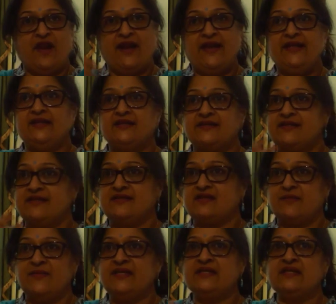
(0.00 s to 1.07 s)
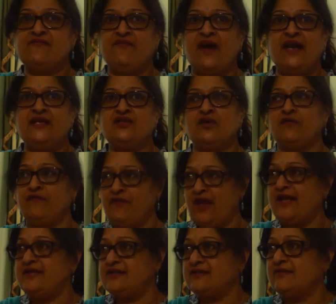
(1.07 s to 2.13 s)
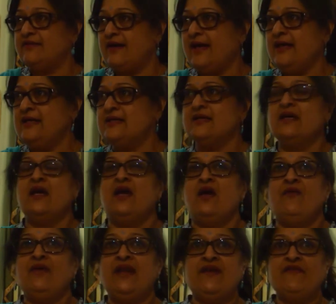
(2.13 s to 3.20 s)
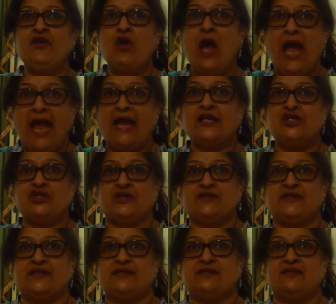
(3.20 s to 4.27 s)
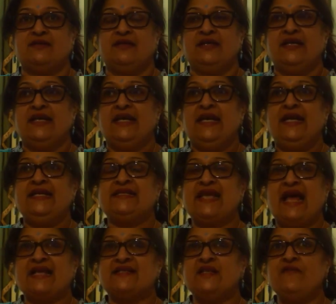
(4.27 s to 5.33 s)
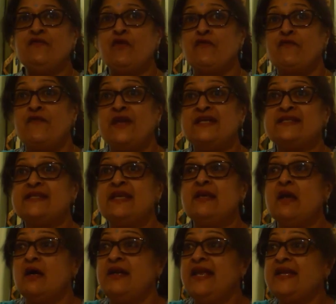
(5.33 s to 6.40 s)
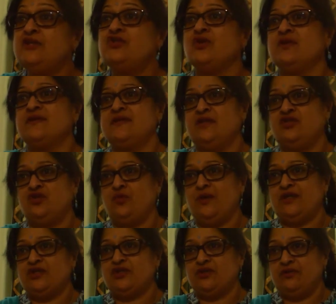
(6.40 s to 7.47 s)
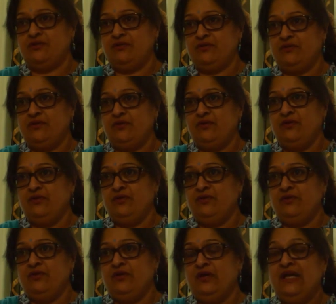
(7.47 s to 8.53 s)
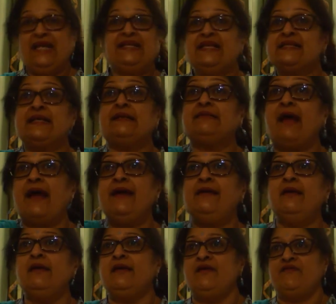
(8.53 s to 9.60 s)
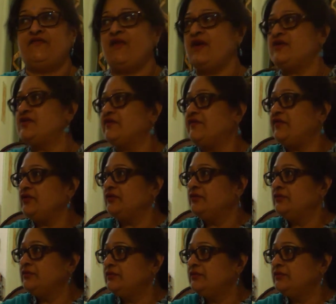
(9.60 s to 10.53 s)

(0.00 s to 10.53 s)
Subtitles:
flooding the system. It's fight or flight, right? Whenever you're anxious, it's as if you're facing a dangerous situation. Like there's a tiger in front of you,